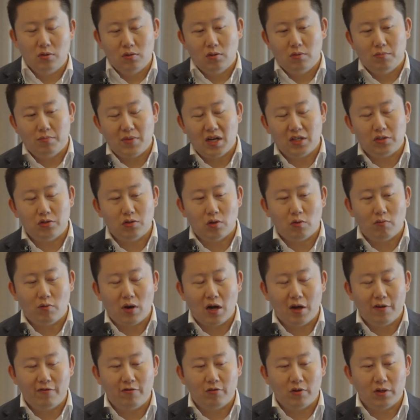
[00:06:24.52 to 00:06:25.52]
match your
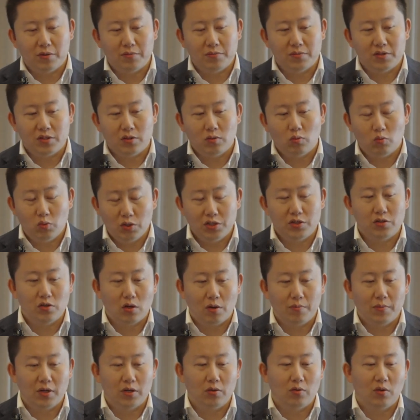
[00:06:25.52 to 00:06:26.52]
wireframes with
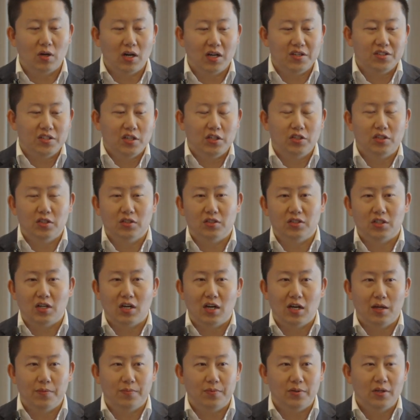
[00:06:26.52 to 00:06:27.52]
your mineralization
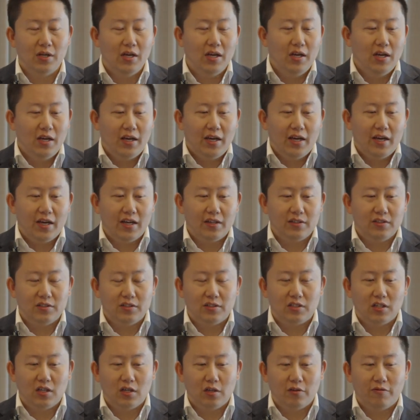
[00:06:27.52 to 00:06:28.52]
type. And
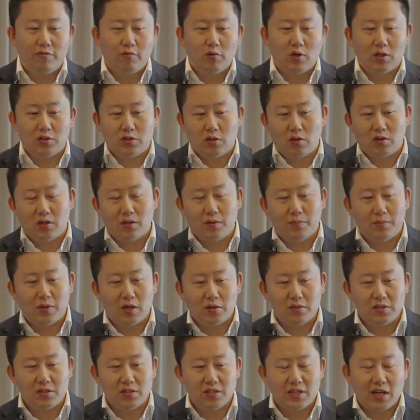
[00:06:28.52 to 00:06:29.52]
if we are talking
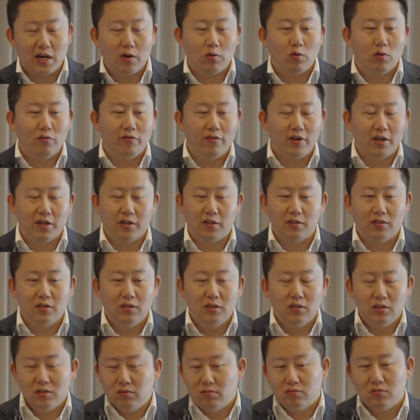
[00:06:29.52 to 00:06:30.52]
about the narrow vein
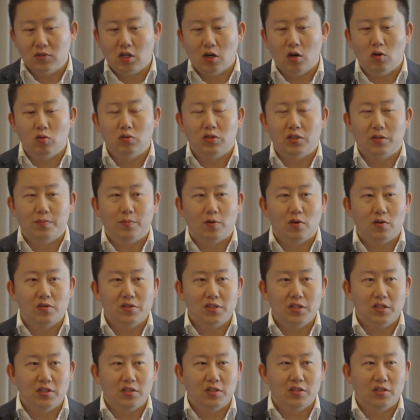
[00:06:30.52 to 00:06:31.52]
gold
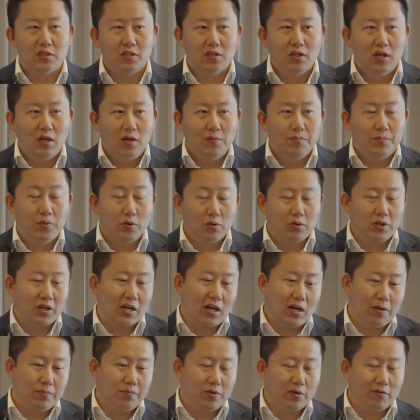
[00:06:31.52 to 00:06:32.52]
deposit, building
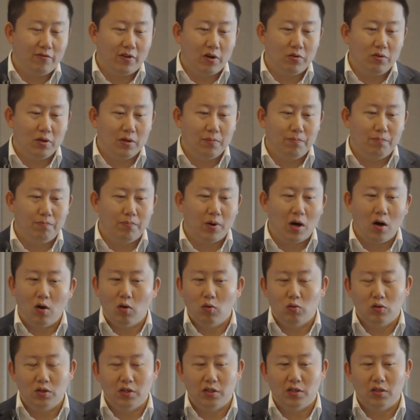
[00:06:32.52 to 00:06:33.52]
up a very
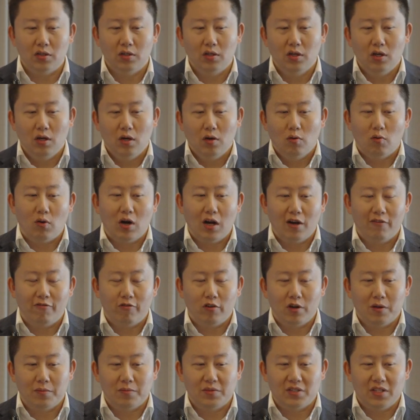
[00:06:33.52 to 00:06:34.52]
bulk
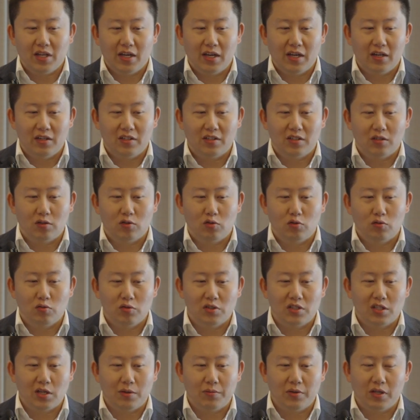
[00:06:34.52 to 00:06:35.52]
wireframes and do
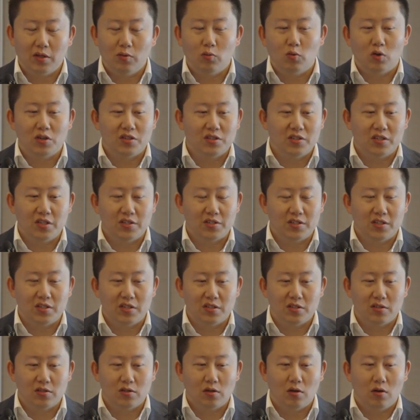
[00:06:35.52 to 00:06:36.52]
some inverse
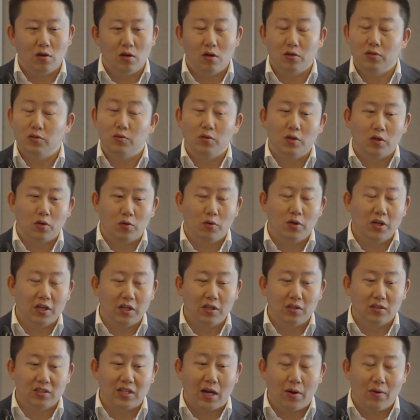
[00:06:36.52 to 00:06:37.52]
distance or ordinary
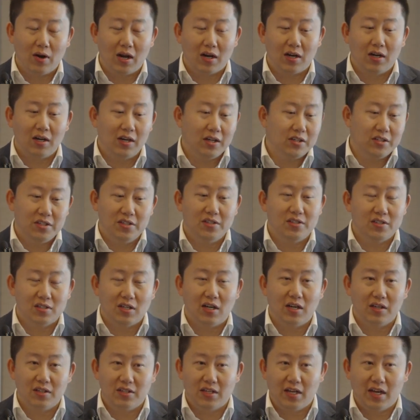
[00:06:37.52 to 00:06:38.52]
kriging directly
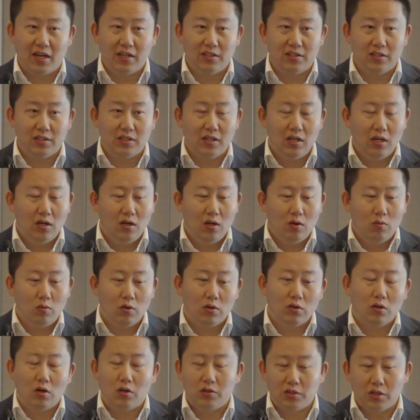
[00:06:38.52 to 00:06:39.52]
inside that
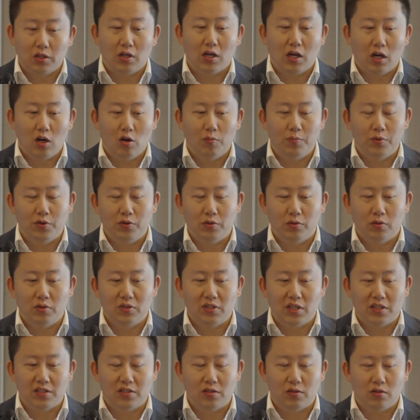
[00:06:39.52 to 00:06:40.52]
will not help you.
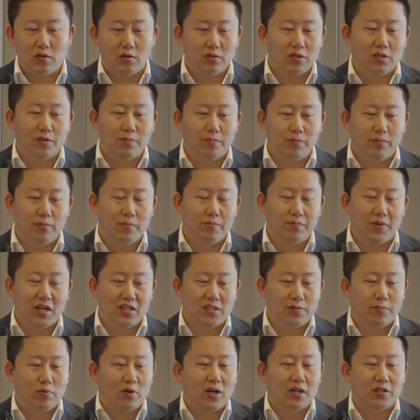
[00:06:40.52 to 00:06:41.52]
That's not the
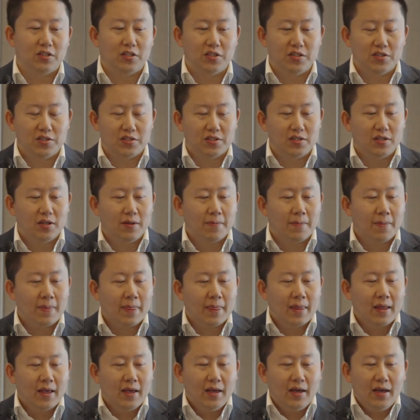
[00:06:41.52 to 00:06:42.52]
best practice.
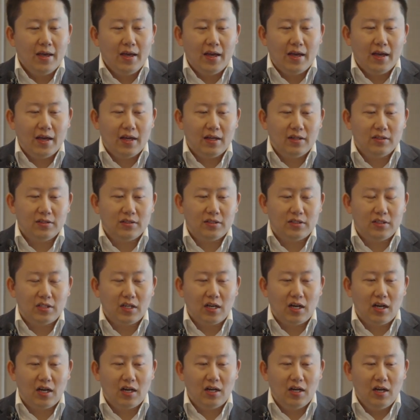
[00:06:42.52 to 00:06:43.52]
And
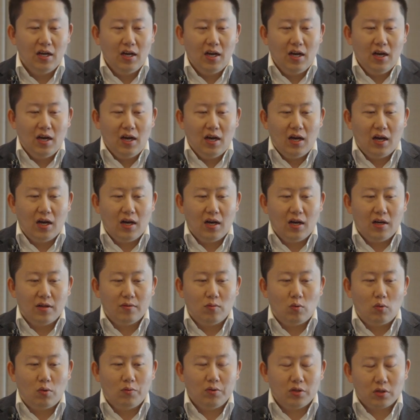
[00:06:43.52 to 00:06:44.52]

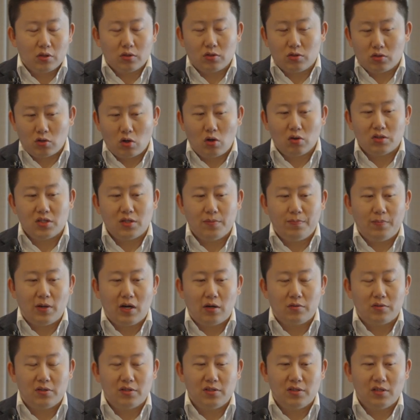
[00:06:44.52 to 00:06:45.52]
when we talks
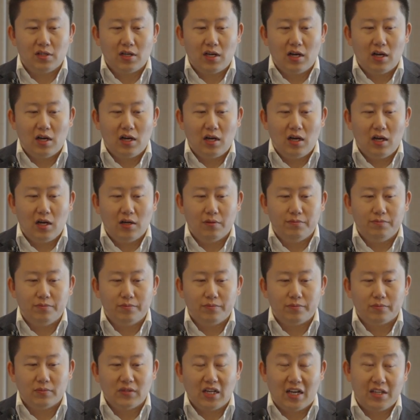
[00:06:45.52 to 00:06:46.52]
about the
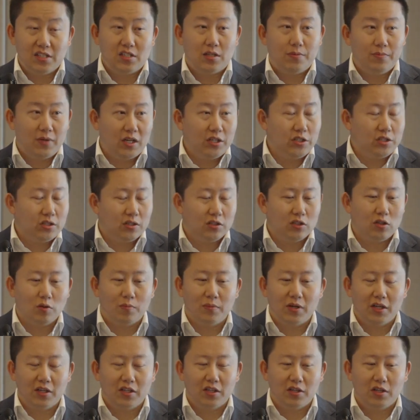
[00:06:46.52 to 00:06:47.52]
estimation
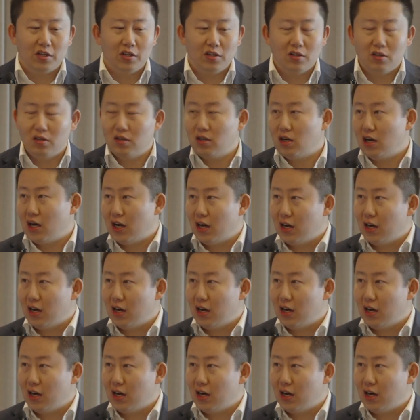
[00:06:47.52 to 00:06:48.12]
domain here,